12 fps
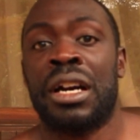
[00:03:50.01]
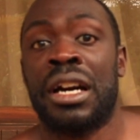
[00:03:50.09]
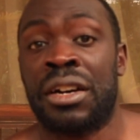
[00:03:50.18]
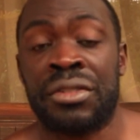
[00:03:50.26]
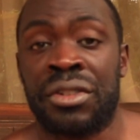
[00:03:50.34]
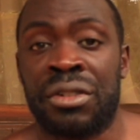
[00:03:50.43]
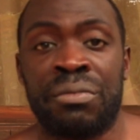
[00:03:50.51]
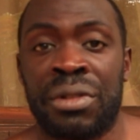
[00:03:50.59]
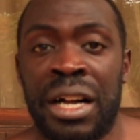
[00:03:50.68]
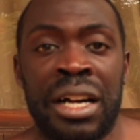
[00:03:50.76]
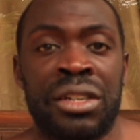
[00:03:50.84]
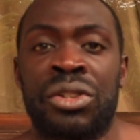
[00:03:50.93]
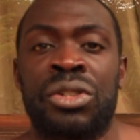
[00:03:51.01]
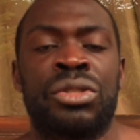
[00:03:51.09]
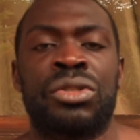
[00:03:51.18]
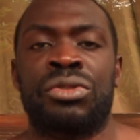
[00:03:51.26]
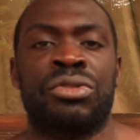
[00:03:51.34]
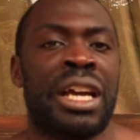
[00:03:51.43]
other
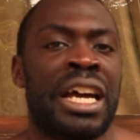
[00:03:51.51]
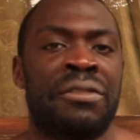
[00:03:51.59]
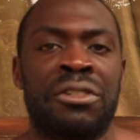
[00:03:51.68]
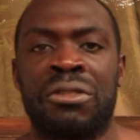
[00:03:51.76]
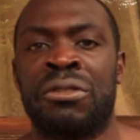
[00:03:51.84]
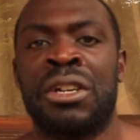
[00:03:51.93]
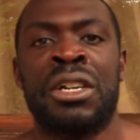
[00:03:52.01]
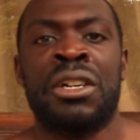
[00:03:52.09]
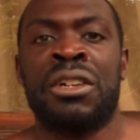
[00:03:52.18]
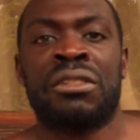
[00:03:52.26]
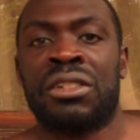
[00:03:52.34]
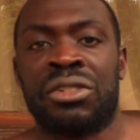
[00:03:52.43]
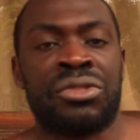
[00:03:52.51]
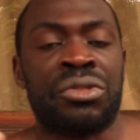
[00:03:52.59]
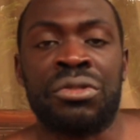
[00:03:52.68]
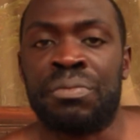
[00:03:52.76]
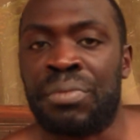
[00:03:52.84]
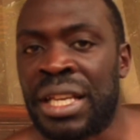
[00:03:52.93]
bloggers or travelers
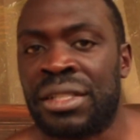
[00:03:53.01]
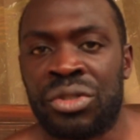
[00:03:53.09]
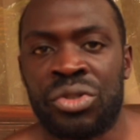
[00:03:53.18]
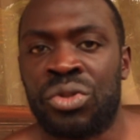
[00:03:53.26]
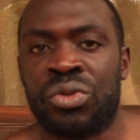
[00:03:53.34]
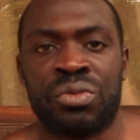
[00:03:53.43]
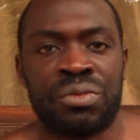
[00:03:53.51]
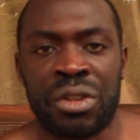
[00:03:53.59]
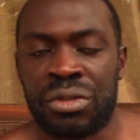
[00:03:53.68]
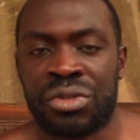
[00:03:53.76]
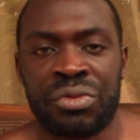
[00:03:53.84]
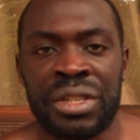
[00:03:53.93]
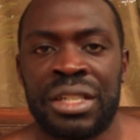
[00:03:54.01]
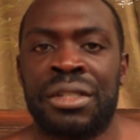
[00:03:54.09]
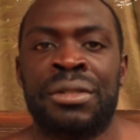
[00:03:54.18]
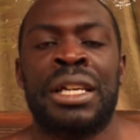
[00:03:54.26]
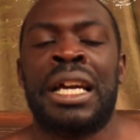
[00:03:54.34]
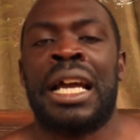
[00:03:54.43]
who's been to Costa Rica.